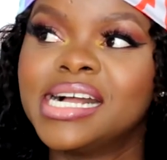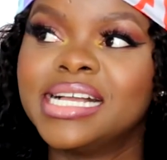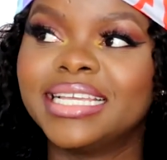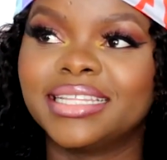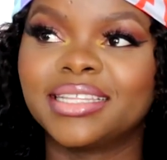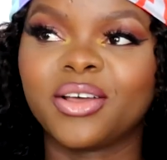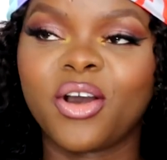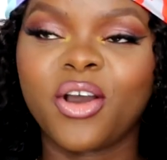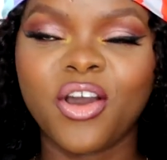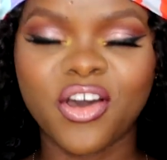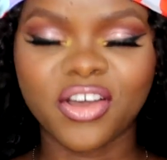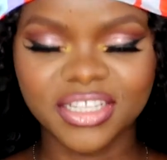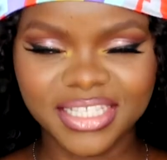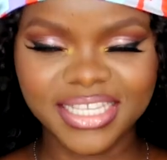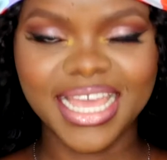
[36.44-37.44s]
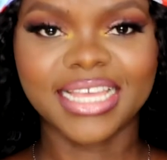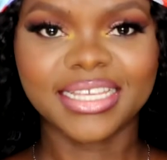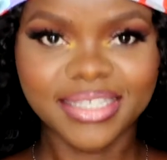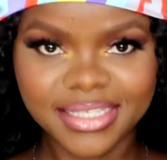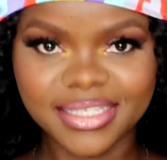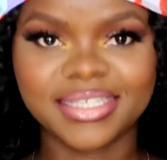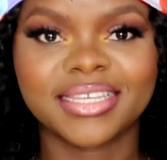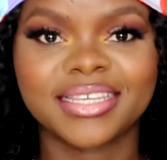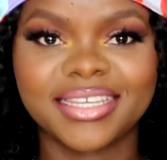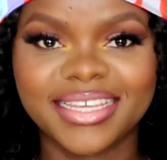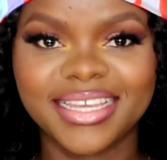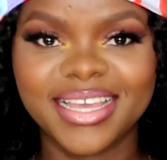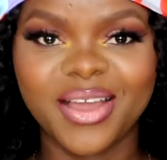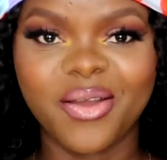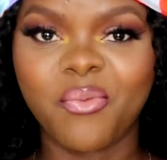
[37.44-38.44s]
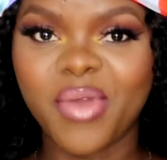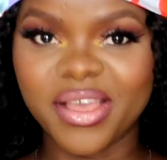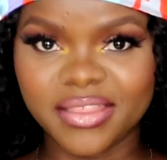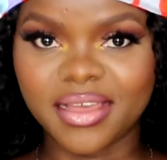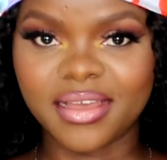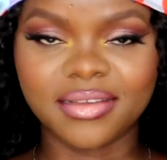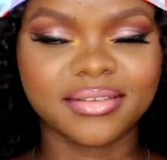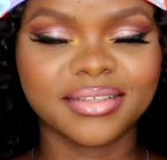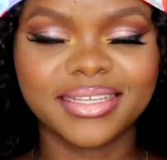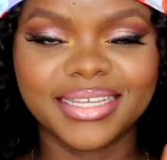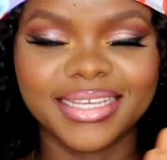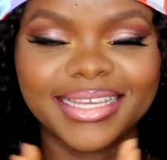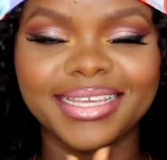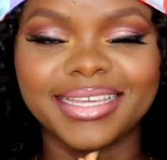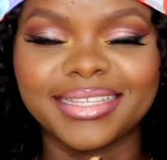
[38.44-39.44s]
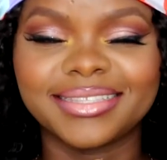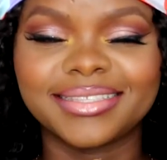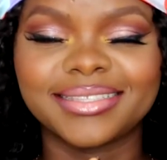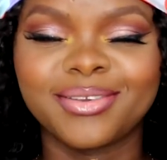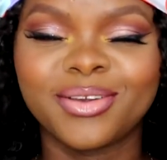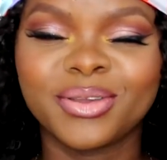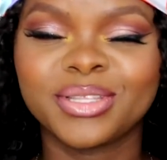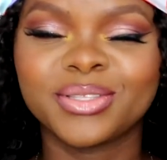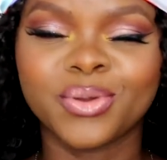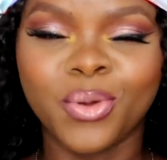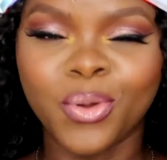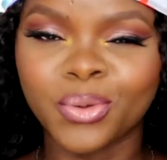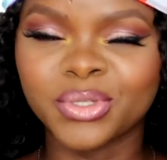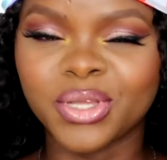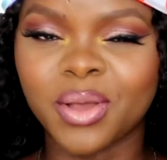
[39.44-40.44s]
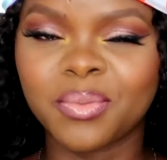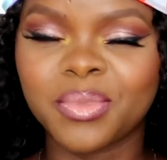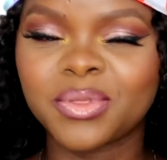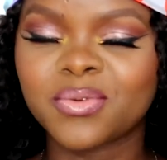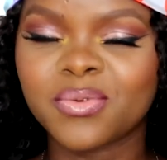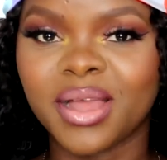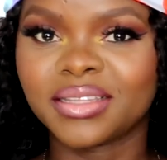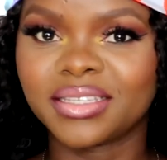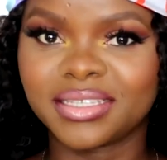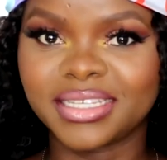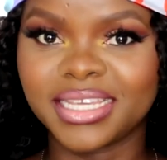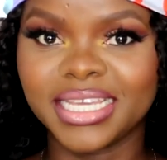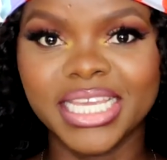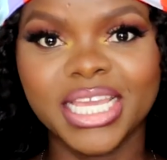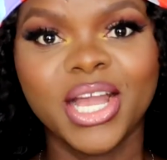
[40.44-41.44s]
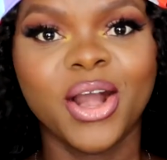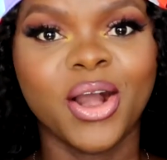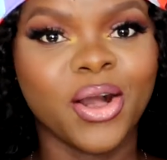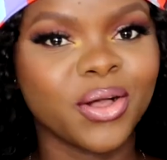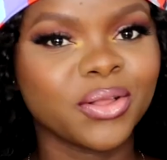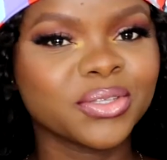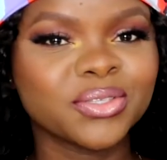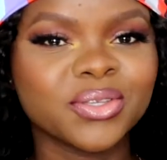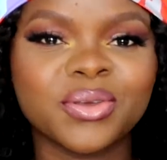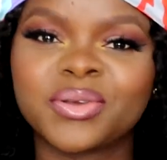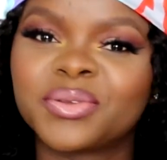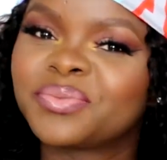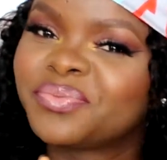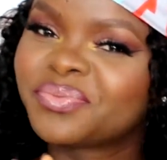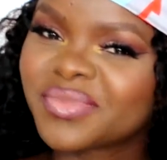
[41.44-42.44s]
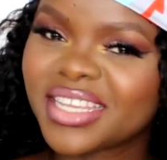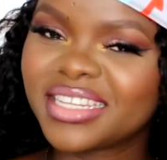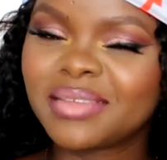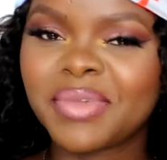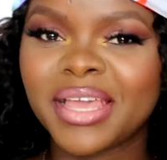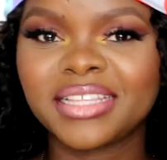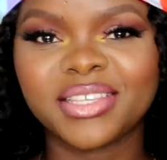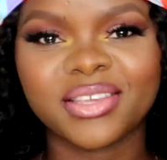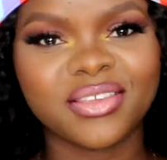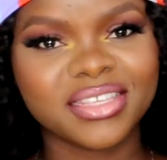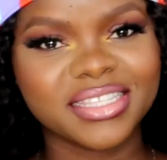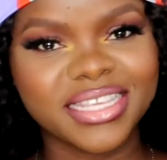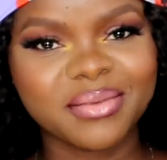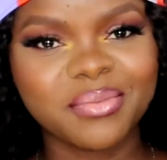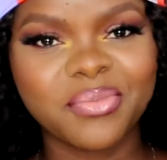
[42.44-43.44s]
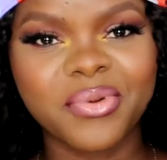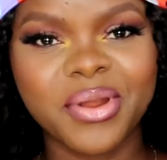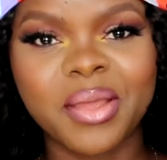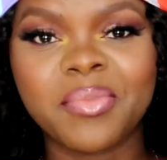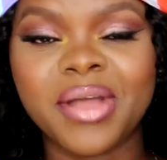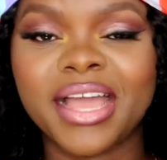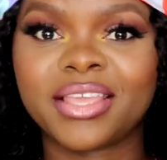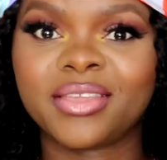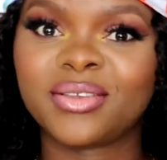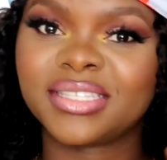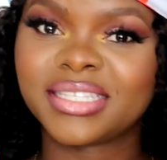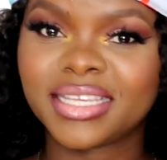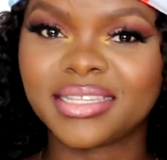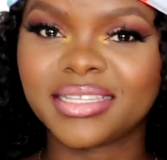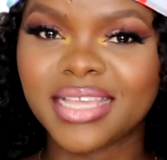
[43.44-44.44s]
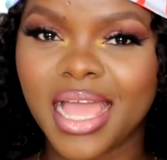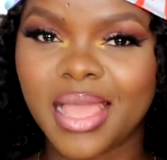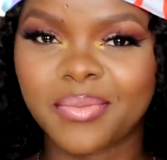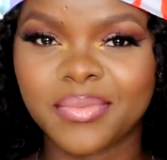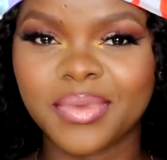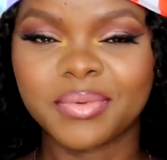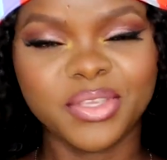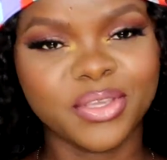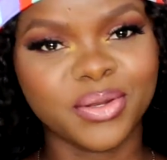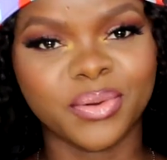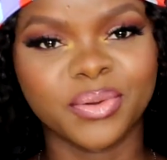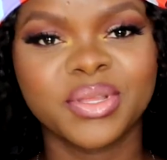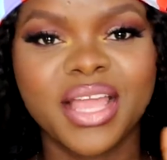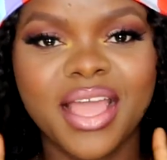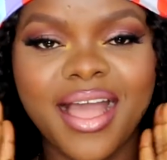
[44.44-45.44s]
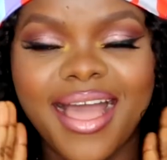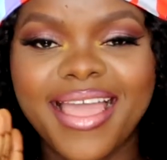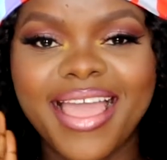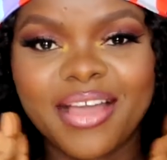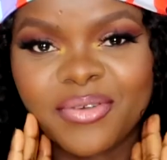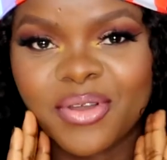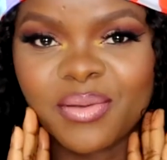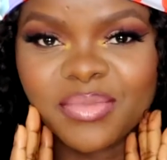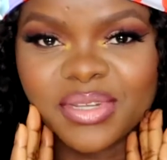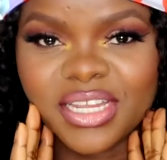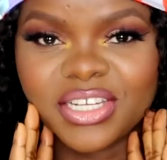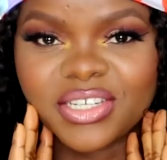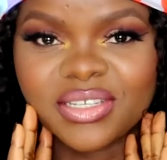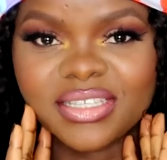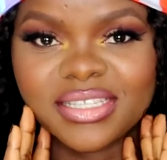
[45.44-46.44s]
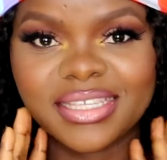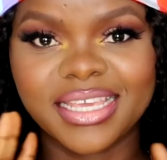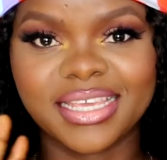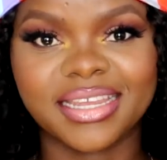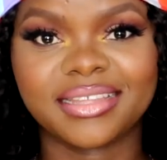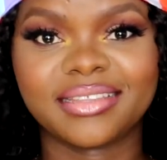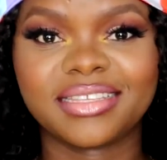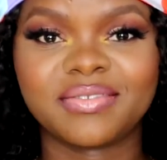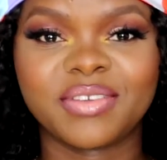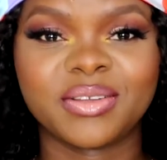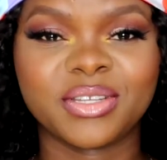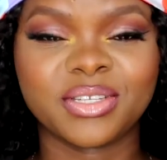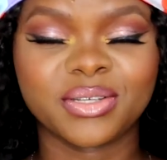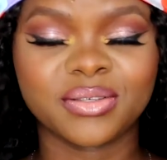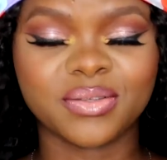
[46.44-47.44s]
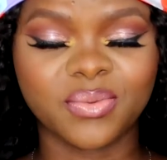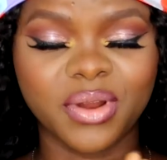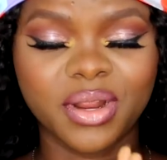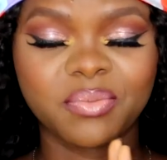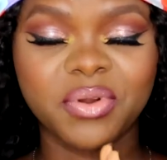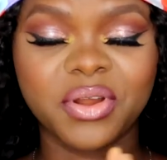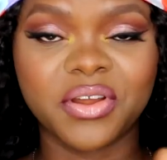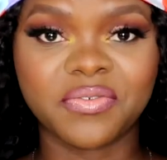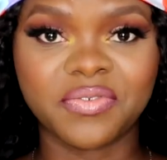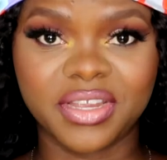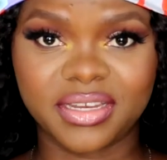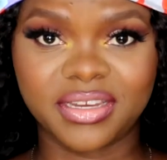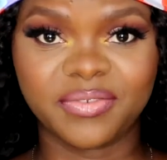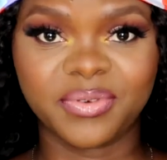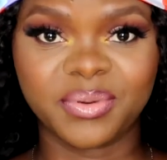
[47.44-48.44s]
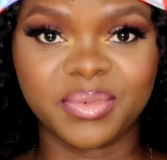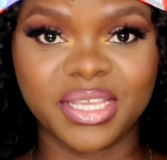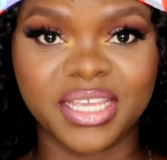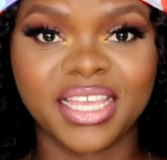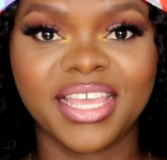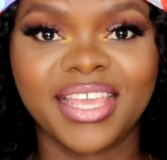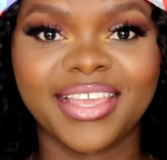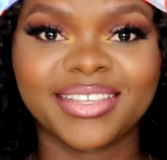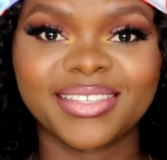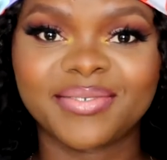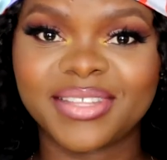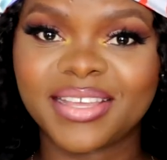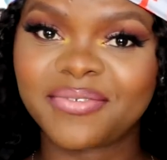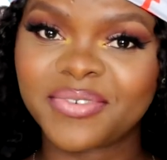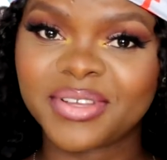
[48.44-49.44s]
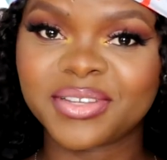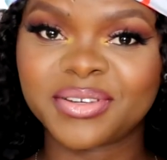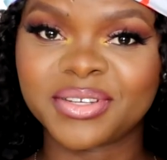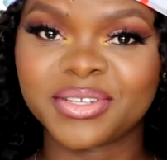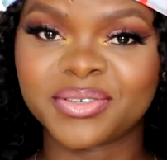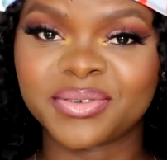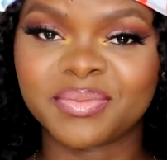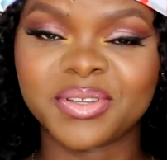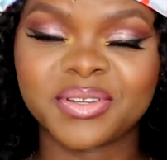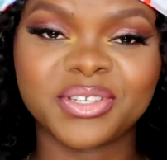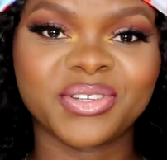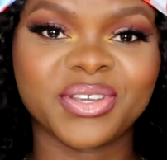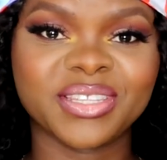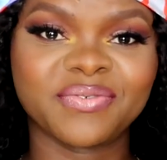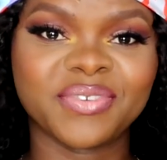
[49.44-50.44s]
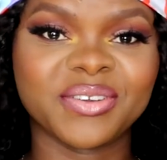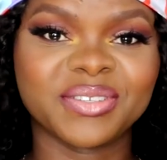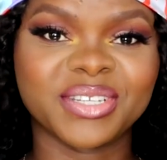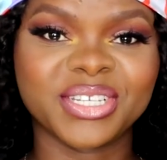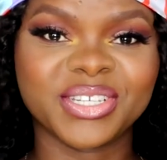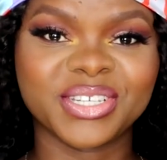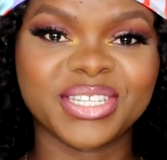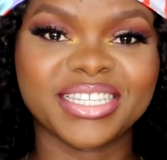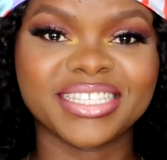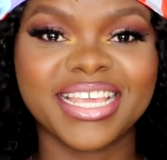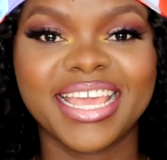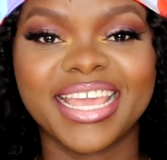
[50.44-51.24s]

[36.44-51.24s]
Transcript: in the hottest weather, it's going to hold up throughout the day. Also, it depends on your skin prep and your skin type. You know, I have combination skin and these foundations work perfectly for me. So without further ado, I'm going to show you the foundations